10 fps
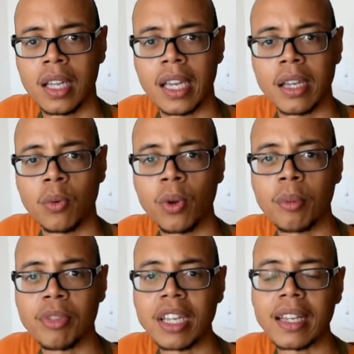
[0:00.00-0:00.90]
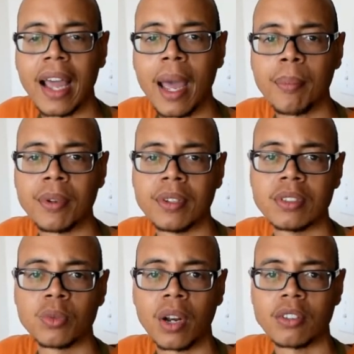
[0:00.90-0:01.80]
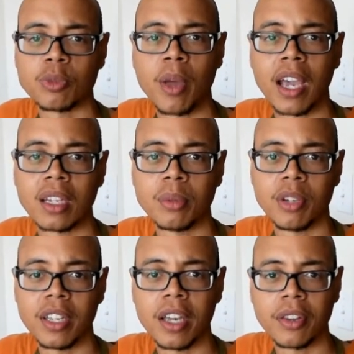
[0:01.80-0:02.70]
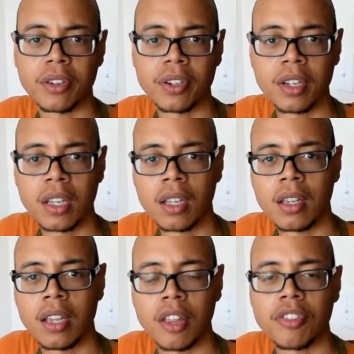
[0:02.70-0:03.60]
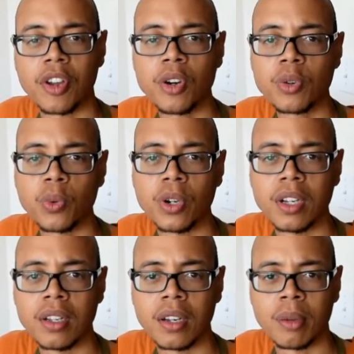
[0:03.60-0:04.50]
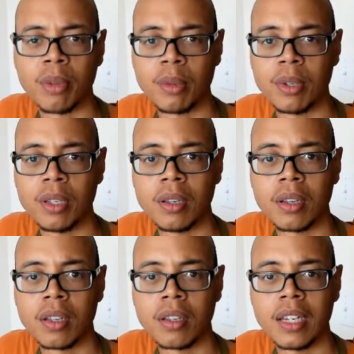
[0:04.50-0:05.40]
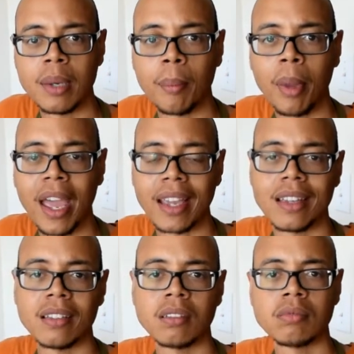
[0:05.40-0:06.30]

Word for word: And what I'm thinking happened is when I was packing them together, that third one, I maybe didn't pack it,